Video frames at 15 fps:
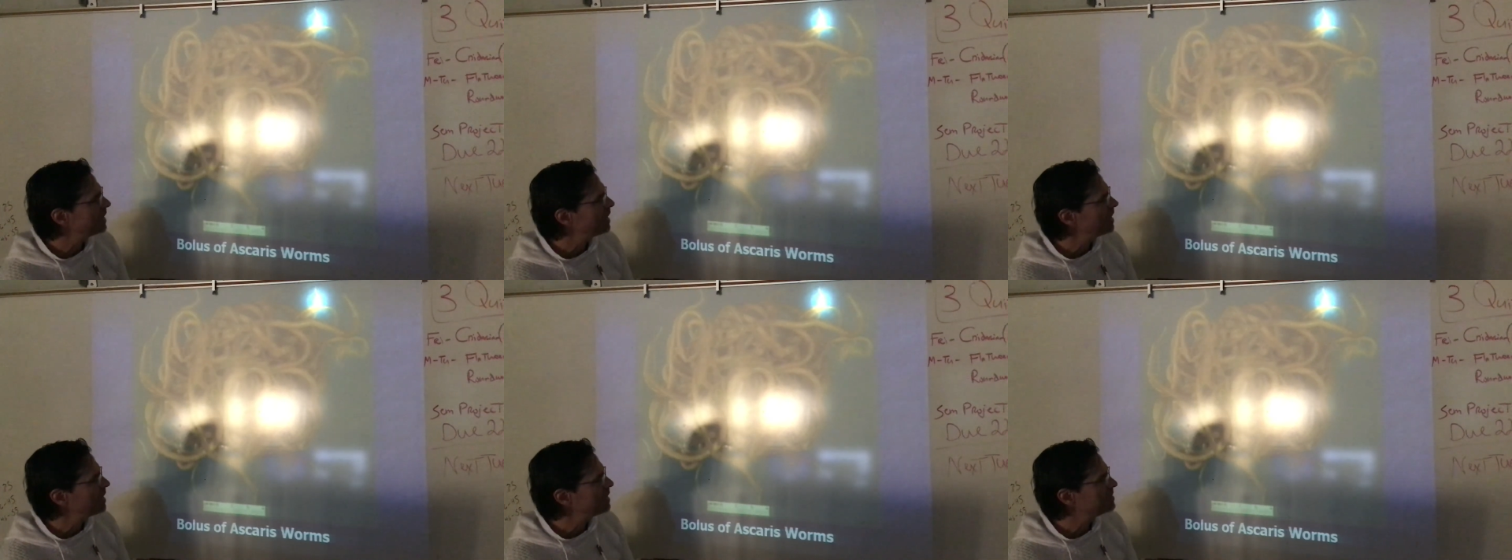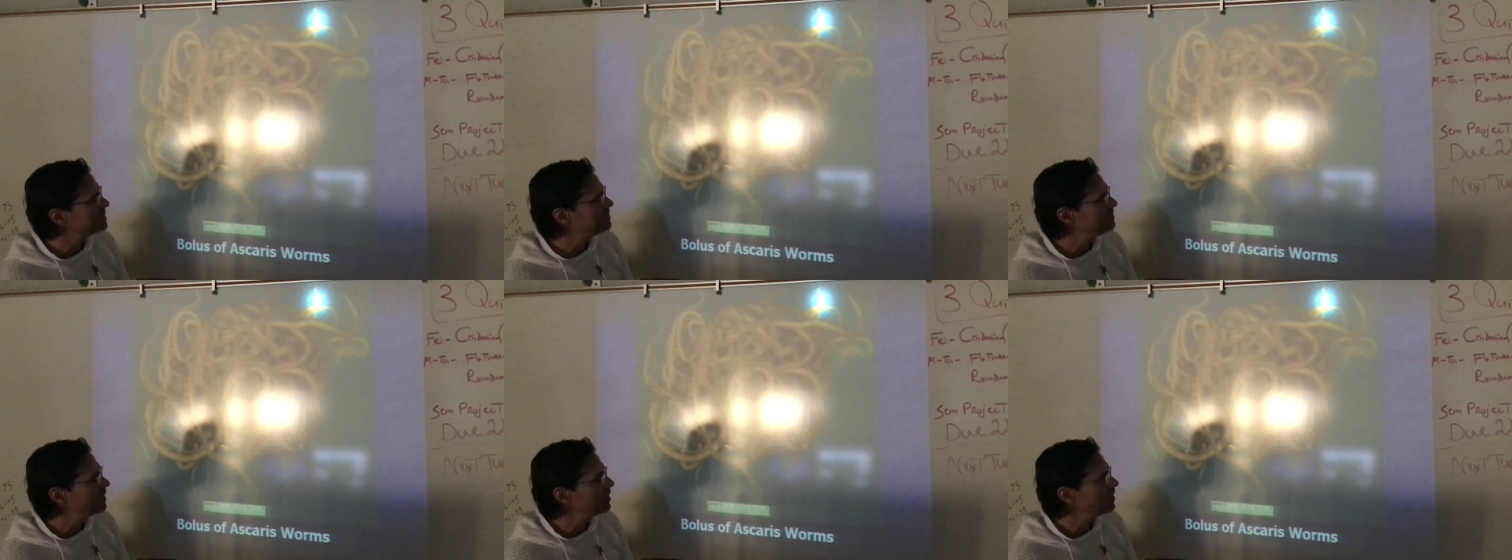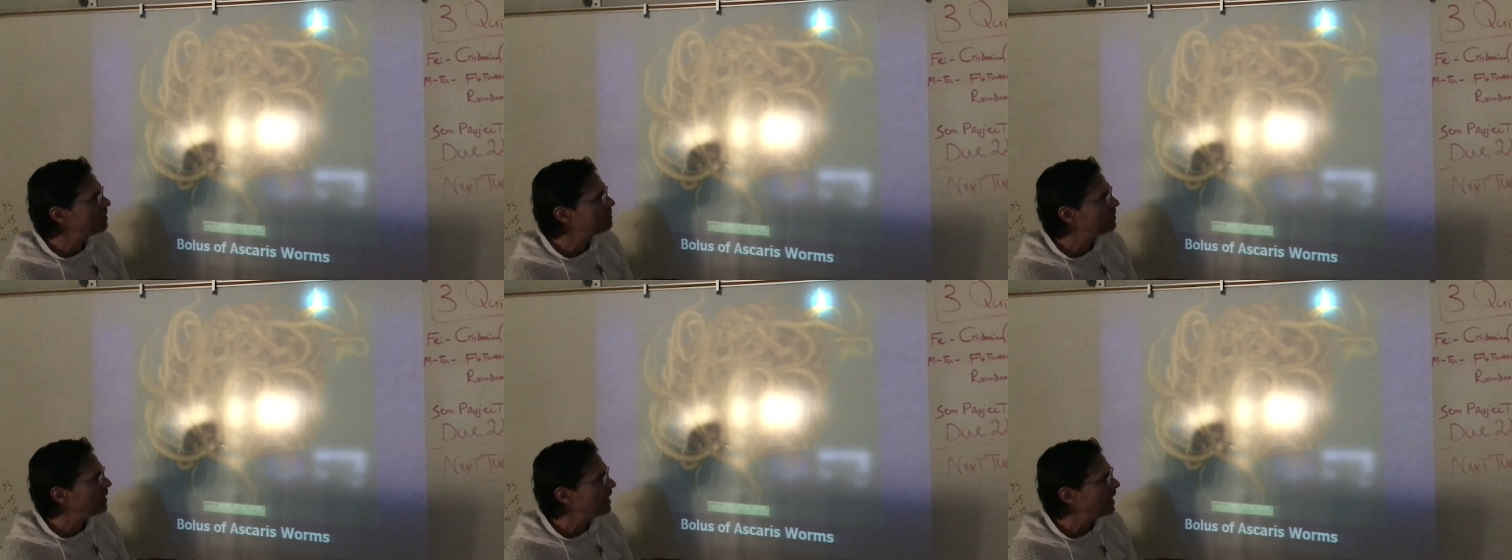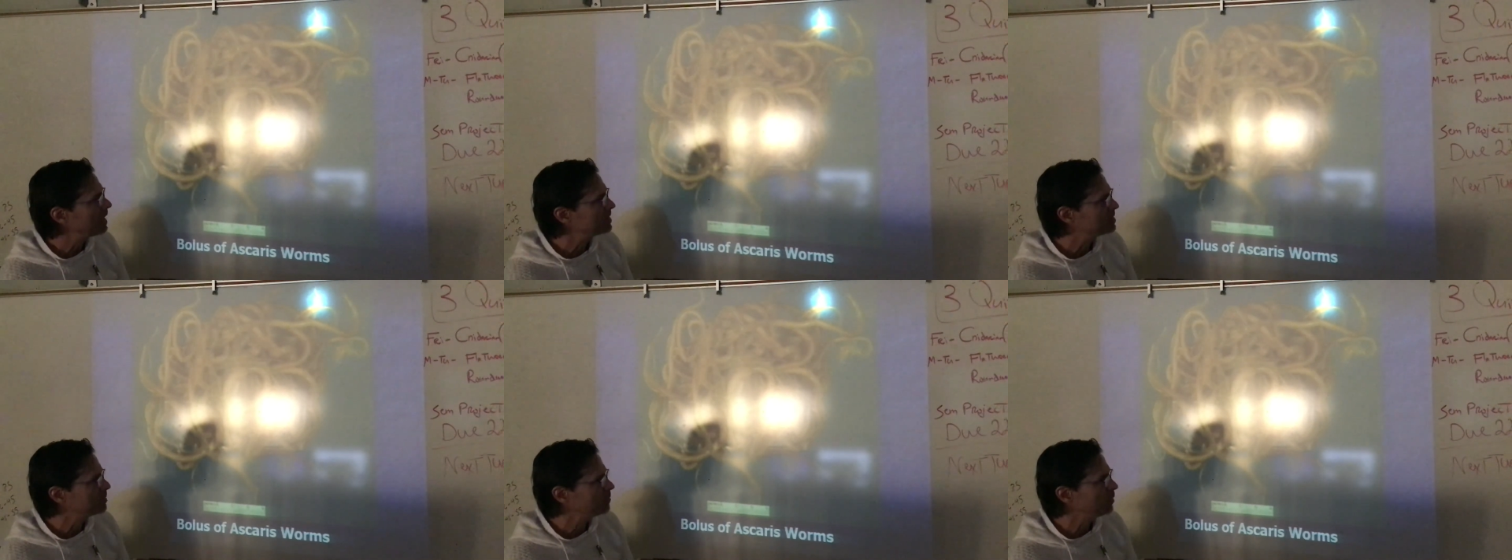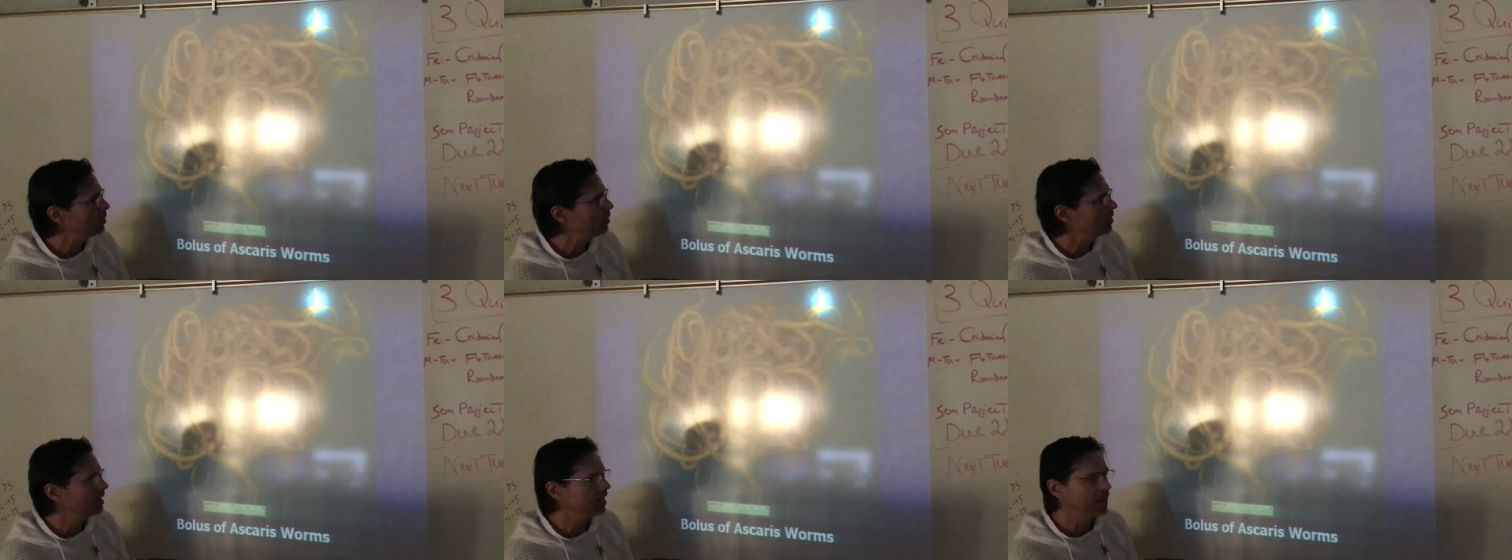it's very
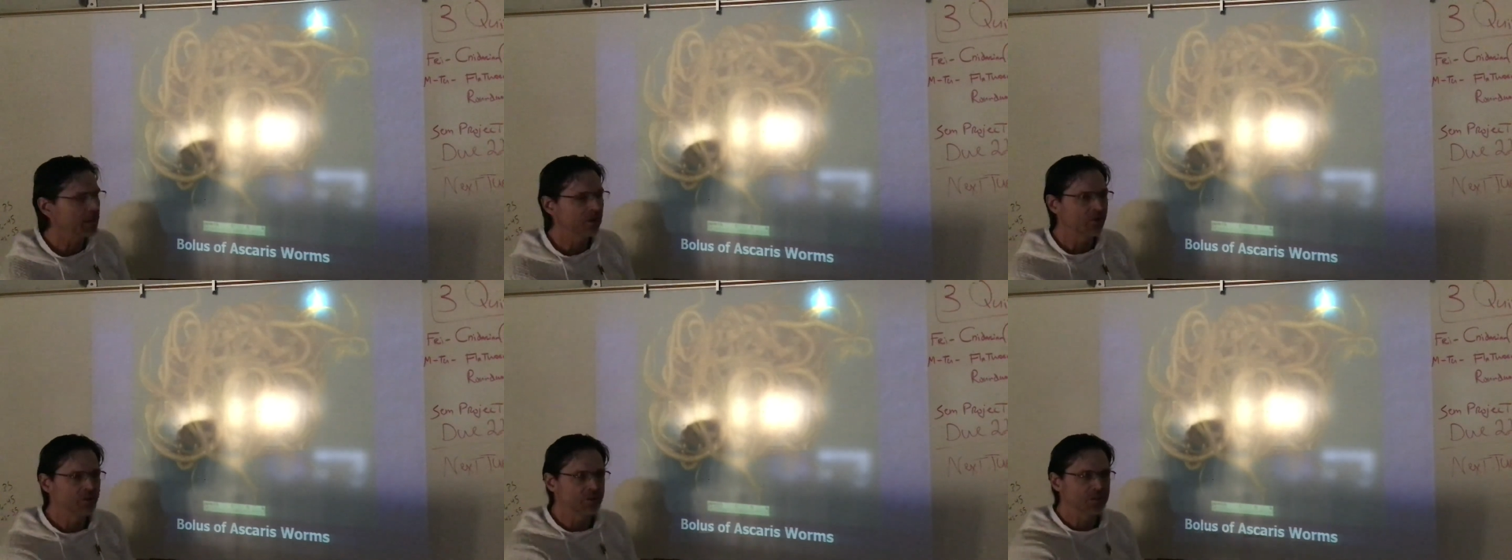possible, and I know this